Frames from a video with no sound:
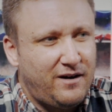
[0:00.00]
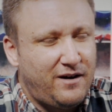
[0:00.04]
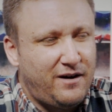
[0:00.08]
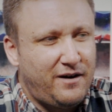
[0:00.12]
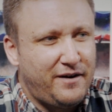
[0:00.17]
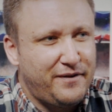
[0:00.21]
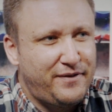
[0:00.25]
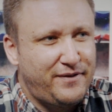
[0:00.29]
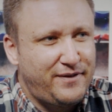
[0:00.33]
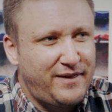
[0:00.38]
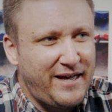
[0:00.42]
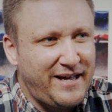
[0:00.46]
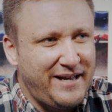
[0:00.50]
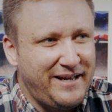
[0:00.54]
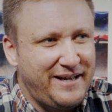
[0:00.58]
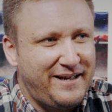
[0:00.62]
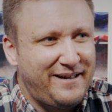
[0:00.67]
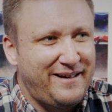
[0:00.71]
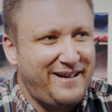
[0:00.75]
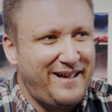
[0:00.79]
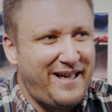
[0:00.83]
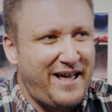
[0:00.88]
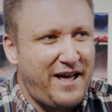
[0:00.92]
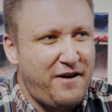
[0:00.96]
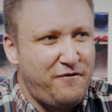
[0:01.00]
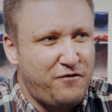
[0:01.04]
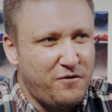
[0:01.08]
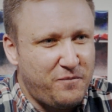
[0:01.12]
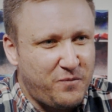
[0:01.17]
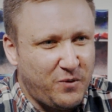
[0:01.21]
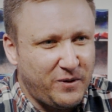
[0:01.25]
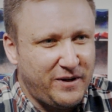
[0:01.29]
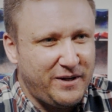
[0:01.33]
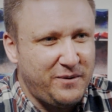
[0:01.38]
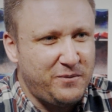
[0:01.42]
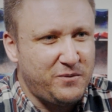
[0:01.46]
I think
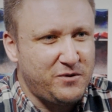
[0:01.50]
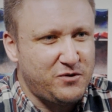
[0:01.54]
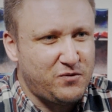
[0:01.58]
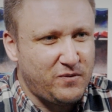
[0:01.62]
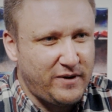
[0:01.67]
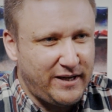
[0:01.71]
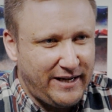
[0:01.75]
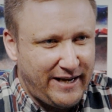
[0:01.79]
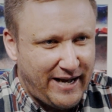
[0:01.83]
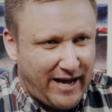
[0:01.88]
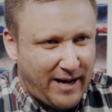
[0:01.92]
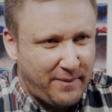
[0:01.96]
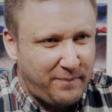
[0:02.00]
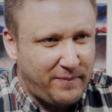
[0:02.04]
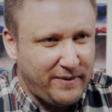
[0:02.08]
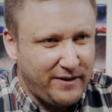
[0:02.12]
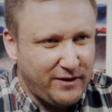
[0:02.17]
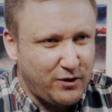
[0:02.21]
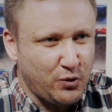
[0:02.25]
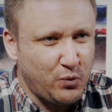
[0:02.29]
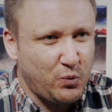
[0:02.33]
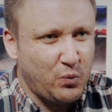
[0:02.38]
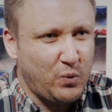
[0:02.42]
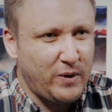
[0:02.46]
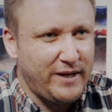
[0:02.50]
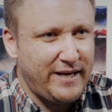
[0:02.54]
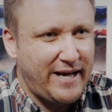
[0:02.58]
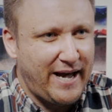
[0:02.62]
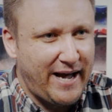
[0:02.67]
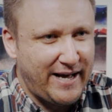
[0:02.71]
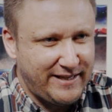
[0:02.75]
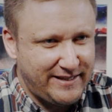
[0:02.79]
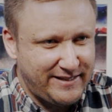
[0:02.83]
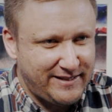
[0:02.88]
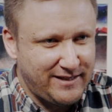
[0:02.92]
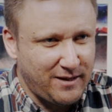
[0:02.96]
everybody was really happy that we
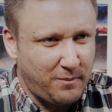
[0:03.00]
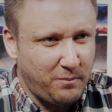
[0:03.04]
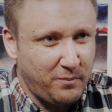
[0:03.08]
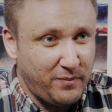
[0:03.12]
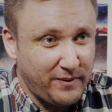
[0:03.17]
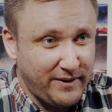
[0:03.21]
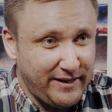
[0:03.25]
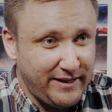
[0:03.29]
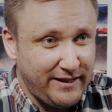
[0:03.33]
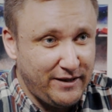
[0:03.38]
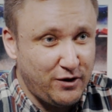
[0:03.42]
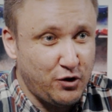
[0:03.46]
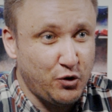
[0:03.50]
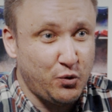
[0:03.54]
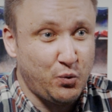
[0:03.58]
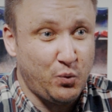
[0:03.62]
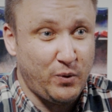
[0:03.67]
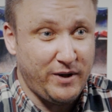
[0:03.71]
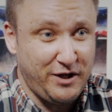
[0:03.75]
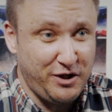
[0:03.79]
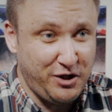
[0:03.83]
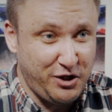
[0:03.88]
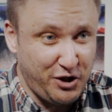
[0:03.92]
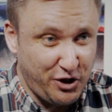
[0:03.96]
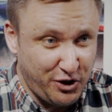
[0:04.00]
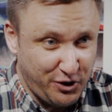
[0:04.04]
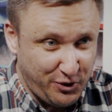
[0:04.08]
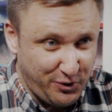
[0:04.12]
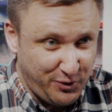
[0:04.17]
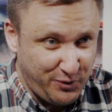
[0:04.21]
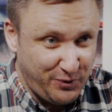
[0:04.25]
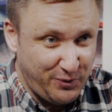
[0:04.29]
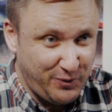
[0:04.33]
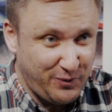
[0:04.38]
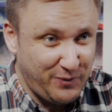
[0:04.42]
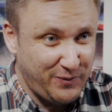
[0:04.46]
had somebody that we
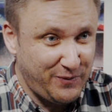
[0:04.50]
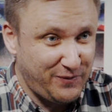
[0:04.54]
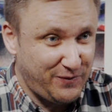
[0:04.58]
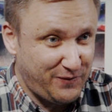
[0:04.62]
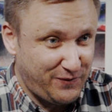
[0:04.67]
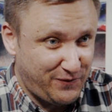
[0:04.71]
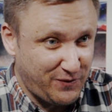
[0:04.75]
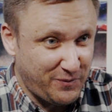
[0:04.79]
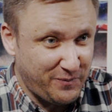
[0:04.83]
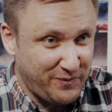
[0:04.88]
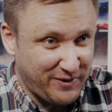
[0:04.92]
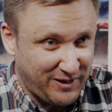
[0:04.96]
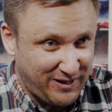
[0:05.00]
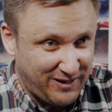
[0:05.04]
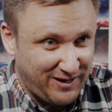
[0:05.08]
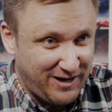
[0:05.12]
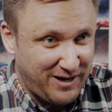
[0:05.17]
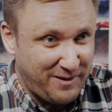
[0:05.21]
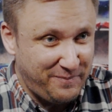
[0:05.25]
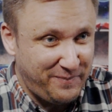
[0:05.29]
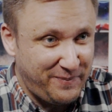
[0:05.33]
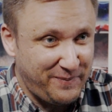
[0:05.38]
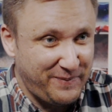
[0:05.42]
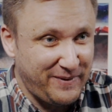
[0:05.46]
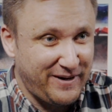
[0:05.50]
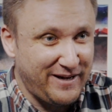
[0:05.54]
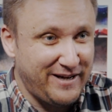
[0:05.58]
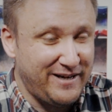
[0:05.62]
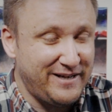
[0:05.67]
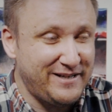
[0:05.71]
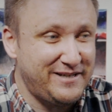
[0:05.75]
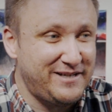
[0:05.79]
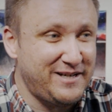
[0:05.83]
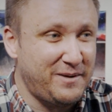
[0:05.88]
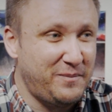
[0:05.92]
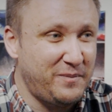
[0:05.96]
knew from the club,
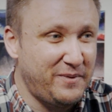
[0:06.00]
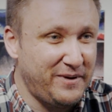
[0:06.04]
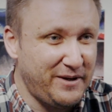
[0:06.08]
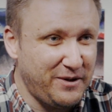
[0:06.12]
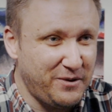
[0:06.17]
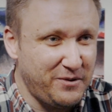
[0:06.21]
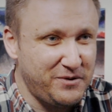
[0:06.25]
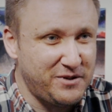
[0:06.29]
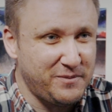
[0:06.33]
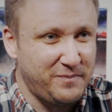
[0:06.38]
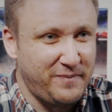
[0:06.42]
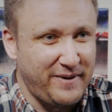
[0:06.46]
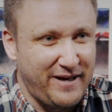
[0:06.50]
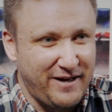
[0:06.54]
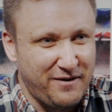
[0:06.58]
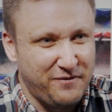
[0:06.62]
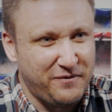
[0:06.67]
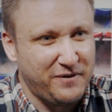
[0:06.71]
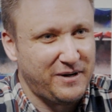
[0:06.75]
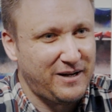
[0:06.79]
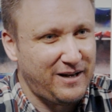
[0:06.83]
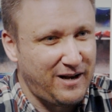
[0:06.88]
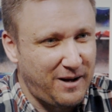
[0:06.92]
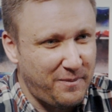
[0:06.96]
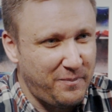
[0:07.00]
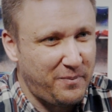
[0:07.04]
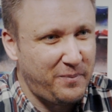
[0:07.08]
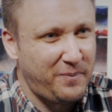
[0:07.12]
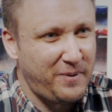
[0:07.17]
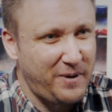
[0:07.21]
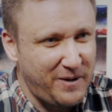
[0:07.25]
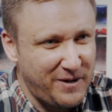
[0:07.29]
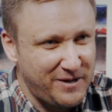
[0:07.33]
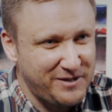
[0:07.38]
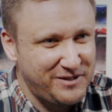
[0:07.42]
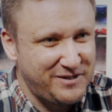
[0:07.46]
somebody who's a bit of a club
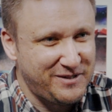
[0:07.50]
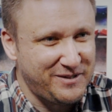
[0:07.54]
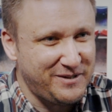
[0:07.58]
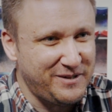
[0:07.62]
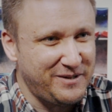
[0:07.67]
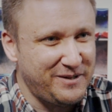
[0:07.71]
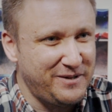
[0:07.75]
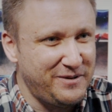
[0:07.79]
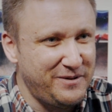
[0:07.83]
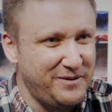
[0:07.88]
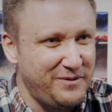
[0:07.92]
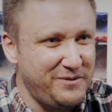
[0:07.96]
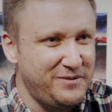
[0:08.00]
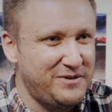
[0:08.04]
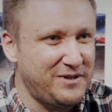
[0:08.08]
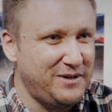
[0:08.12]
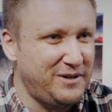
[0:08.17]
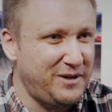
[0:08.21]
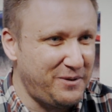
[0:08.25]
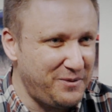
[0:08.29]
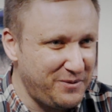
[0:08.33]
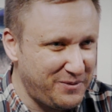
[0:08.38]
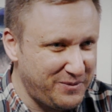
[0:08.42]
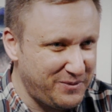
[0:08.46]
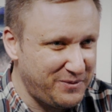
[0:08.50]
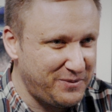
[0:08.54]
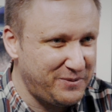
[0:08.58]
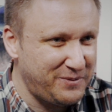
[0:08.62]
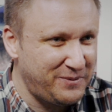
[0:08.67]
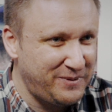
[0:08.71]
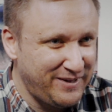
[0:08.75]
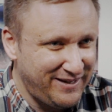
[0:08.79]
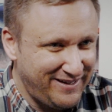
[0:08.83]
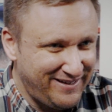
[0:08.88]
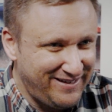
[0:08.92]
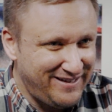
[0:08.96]
person, who's a
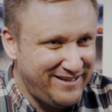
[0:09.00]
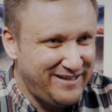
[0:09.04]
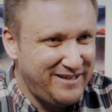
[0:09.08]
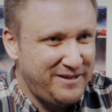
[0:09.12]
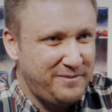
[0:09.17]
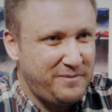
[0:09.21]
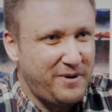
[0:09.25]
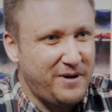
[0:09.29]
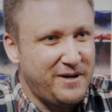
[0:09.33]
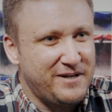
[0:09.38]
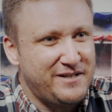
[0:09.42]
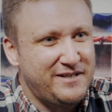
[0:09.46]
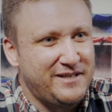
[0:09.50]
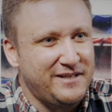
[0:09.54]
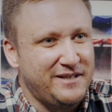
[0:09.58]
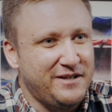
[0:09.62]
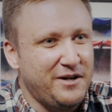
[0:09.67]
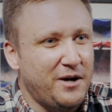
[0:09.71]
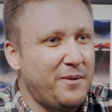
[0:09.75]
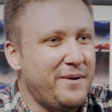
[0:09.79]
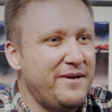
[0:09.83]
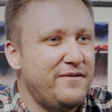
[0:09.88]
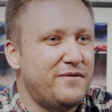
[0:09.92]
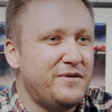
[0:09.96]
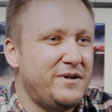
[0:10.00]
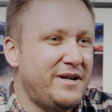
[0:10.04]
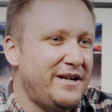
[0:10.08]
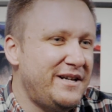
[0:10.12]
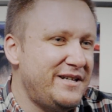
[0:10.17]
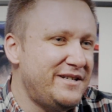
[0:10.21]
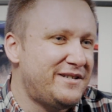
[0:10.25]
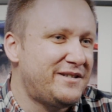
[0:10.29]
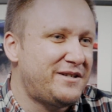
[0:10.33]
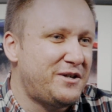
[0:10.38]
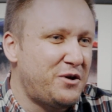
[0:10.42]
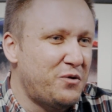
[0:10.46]
local person. Even in
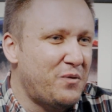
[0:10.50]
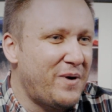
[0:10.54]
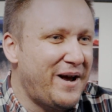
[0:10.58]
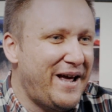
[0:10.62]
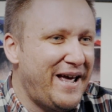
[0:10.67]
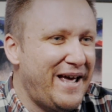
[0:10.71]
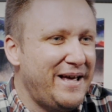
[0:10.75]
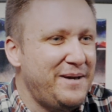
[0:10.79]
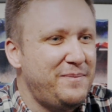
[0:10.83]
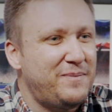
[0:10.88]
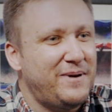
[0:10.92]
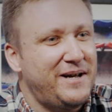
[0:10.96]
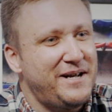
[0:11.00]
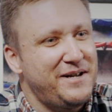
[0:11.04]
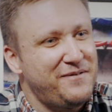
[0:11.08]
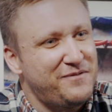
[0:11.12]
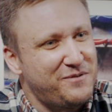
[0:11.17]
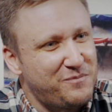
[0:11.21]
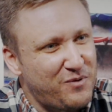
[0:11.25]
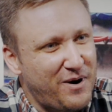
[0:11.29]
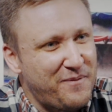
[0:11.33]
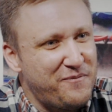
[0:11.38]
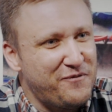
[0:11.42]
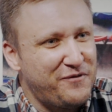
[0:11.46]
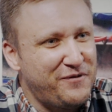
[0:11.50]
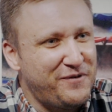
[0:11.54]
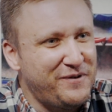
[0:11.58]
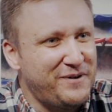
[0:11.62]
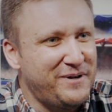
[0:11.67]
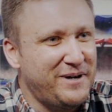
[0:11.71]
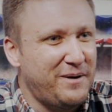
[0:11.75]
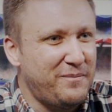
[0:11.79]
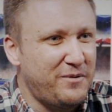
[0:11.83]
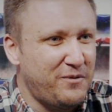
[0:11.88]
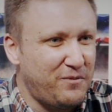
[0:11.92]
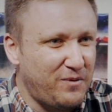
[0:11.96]
his career, he played for
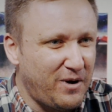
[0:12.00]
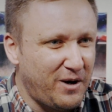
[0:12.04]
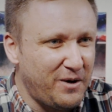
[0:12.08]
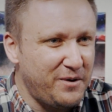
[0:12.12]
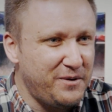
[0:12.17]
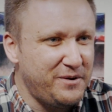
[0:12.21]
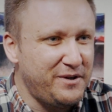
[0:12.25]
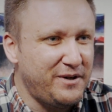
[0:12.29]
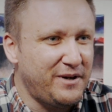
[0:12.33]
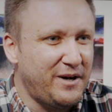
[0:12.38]
Brentford up the road.